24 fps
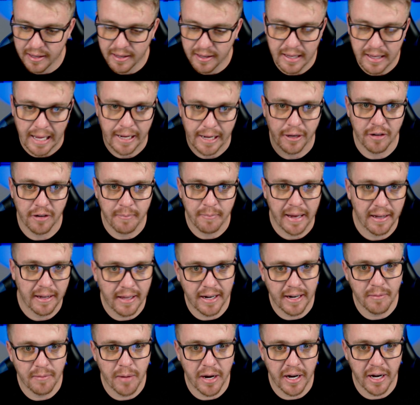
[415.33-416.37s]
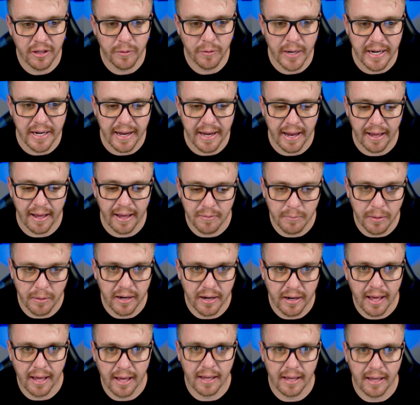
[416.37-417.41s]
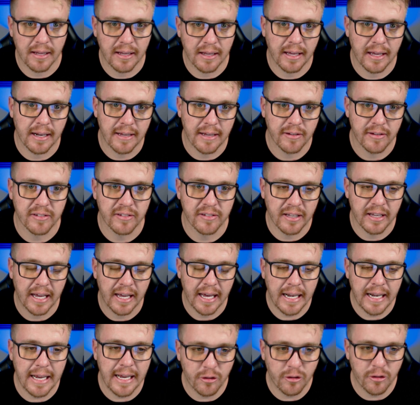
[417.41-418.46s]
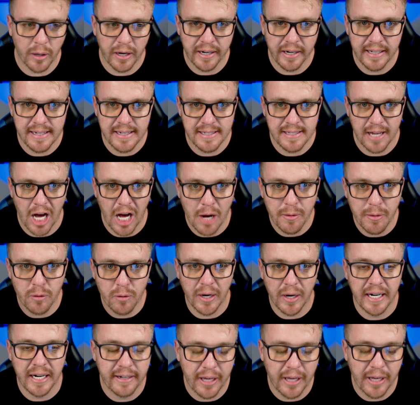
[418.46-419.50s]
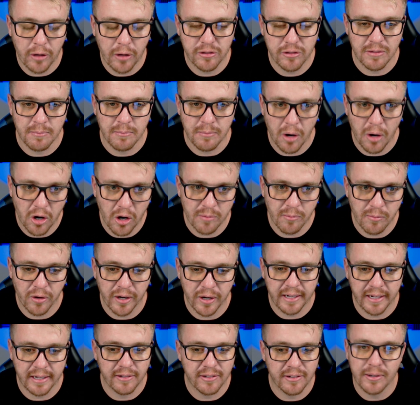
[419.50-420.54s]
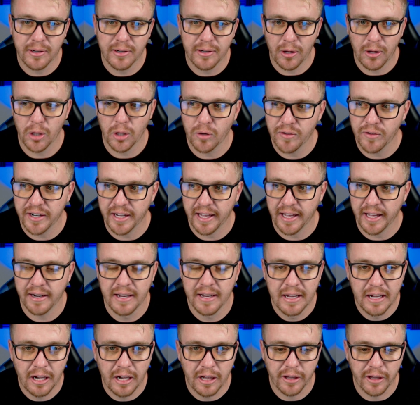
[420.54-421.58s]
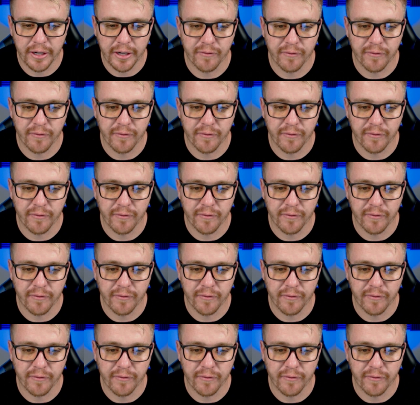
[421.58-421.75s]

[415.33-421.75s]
Could have made a lot of money on the way down, but hey, it is it is what it is. I'll be ready to go tomorrow morning and do it all over again, looking for